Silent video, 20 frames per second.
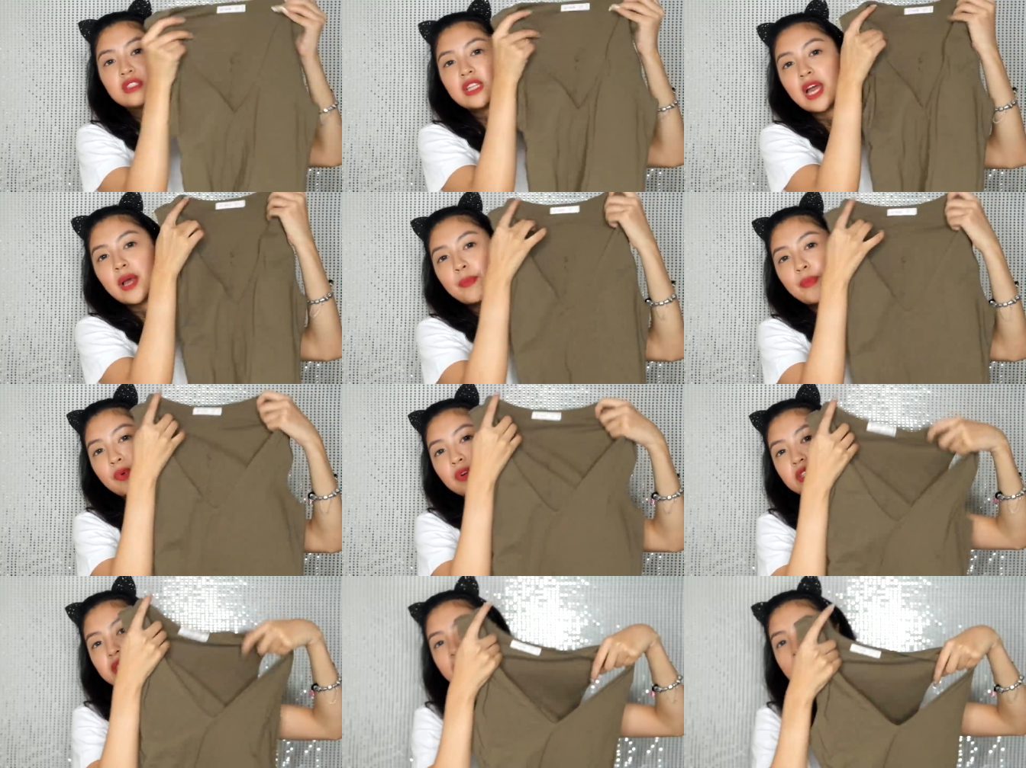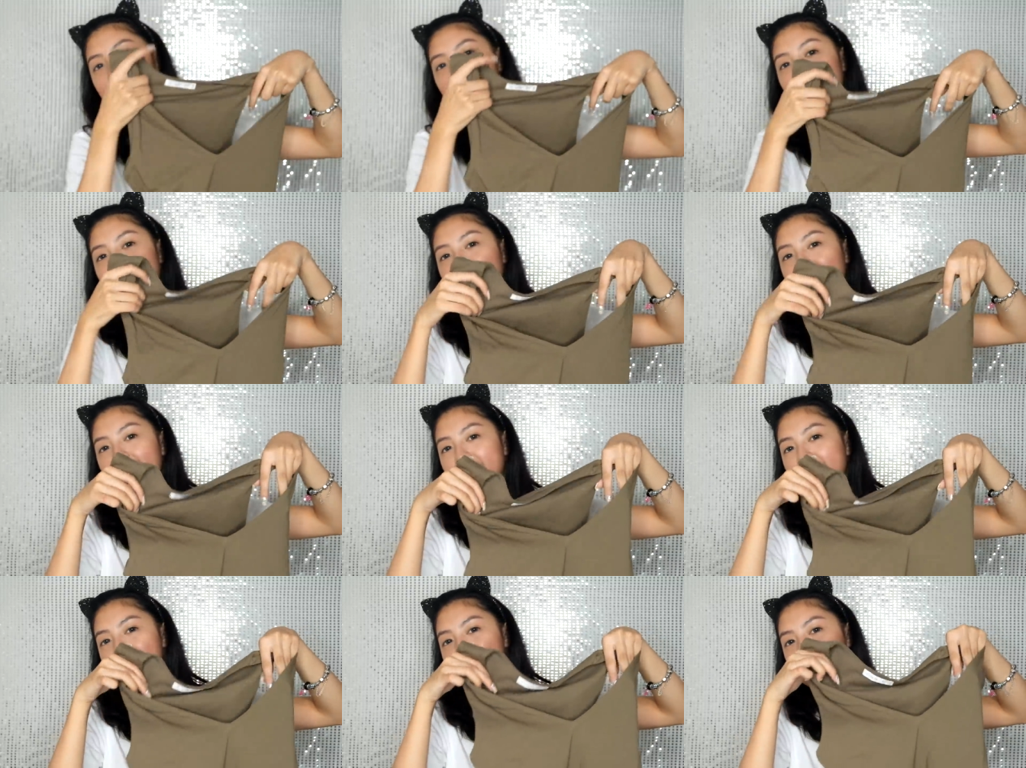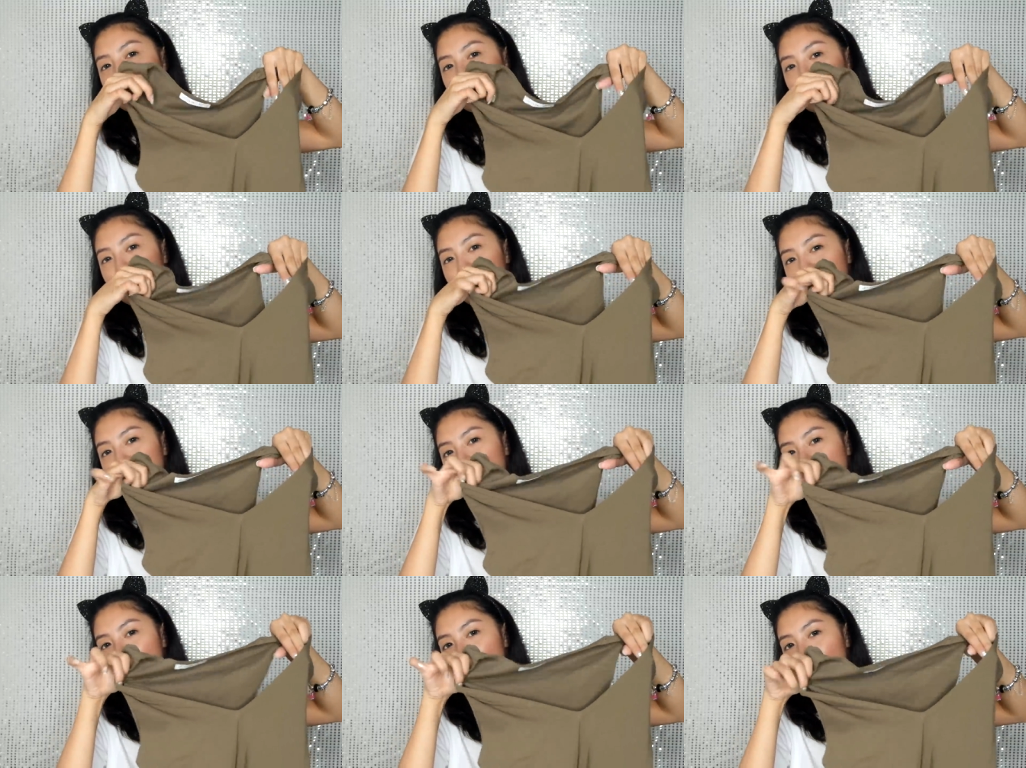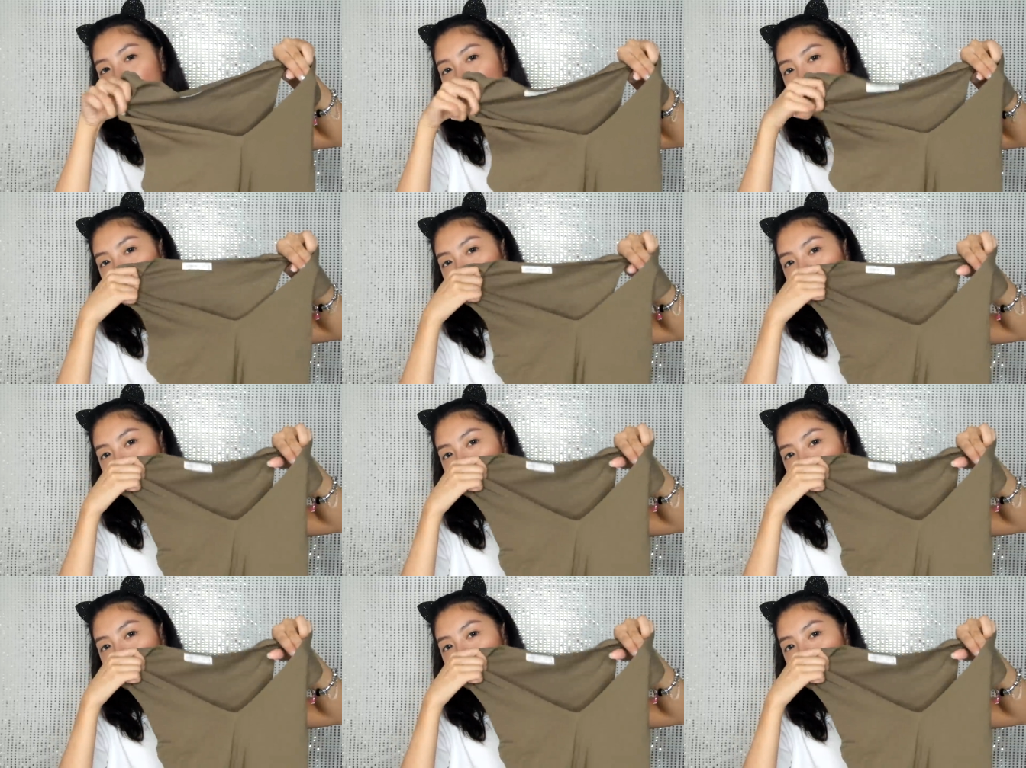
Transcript: Tapos, I like it kasi V